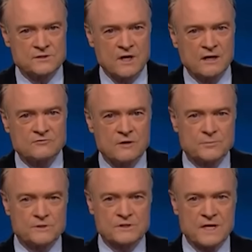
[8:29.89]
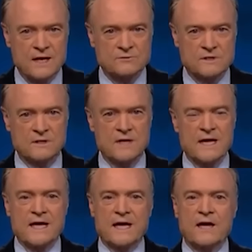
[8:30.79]
Donald Trump is counting
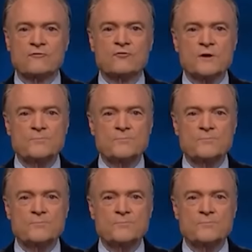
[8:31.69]
every